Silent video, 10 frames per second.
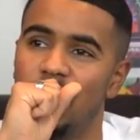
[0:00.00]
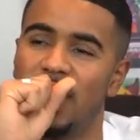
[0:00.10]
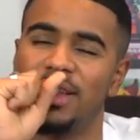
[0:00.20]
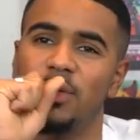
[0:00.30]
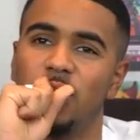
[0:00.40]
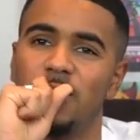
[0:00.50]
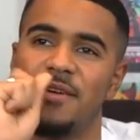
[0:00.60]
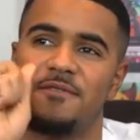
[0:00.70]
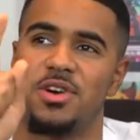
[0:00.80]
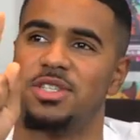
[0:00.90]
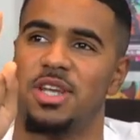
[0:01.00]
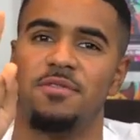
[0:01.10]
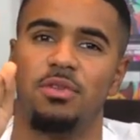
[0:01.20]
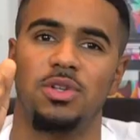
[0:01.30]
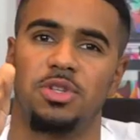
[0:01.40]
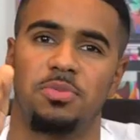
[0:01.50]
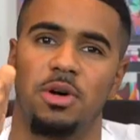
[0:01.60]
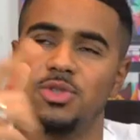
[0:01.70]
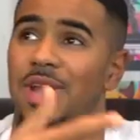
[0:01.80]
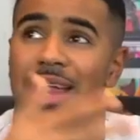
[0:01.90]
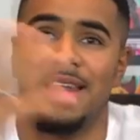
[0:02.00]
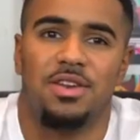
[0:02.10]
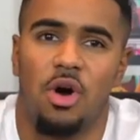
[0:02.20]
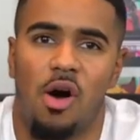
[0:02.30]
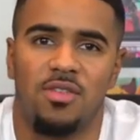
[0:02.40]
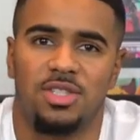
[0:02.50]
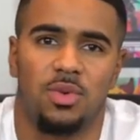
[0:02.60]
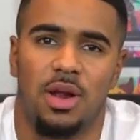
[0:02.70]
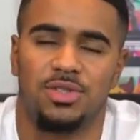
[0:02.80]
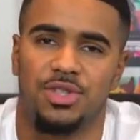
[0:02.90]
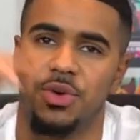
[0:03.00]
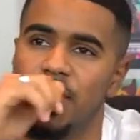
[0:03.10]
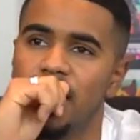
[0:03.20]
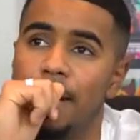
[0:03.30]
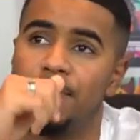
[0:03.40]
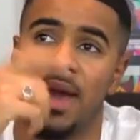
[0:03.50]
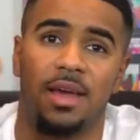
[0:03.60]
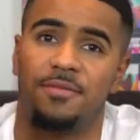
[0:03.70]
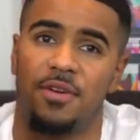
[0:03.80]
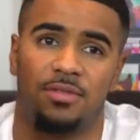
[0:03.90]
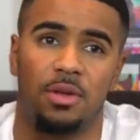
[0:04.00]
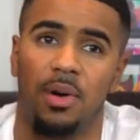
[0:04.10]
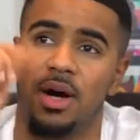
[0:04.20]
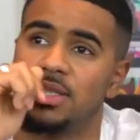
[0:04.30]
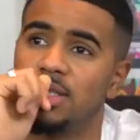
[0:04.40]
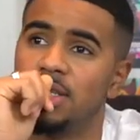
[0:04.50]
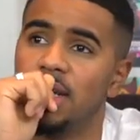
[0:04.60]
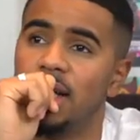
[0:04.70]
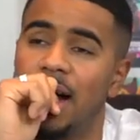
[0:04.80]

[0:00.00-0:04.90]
When I did one of my first influencer posts, when I didn't know obviously what I was doing, I paid $50.